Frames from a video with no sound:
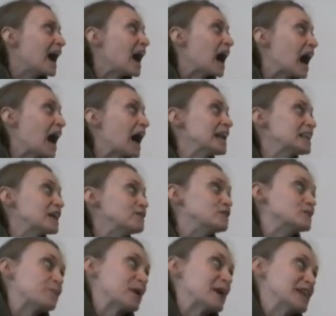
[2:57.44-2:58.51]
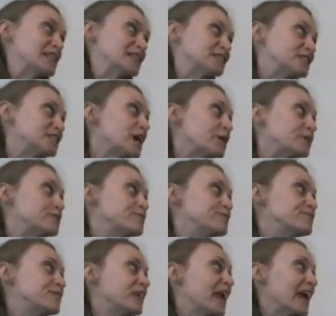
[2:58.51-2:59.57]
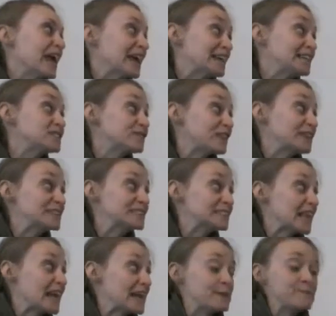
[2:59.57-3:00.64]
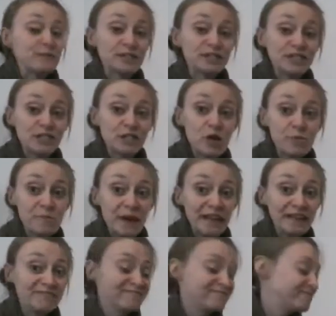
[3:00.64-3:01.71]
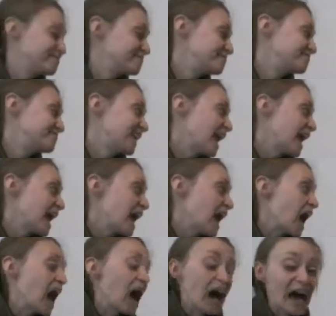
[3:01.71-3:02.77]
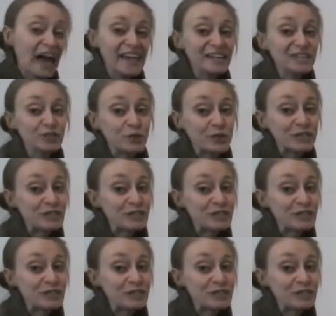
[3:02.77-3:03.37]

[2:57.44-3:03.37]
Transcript: I love to play in the snow. It is fun to slide and build snowmen. I enjoy